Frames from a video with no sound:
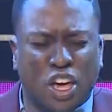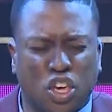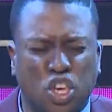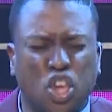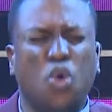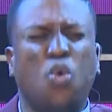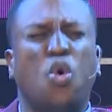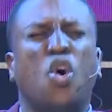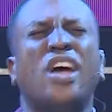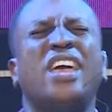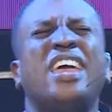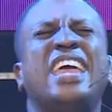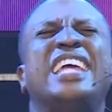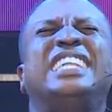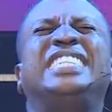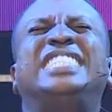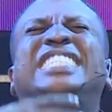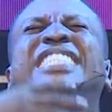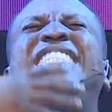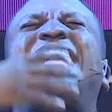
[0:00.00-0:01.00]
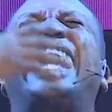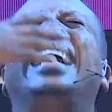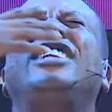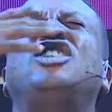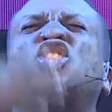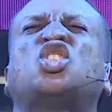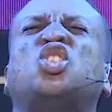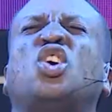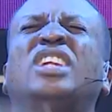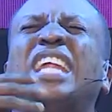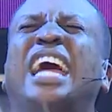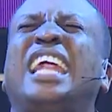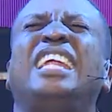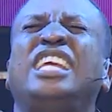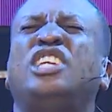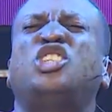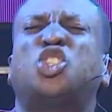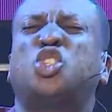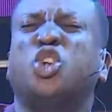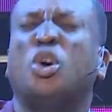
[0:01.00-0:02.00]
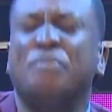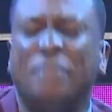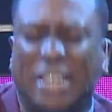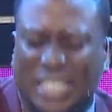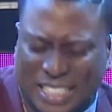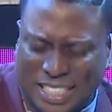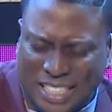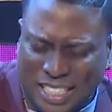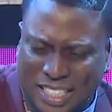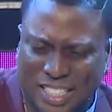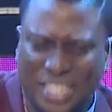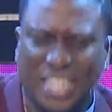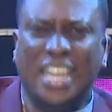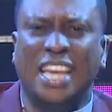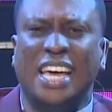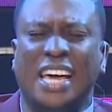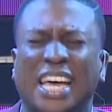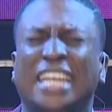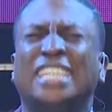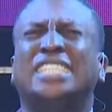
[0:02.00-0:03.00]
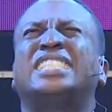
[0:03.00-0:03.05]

You will intentionally show mercy. He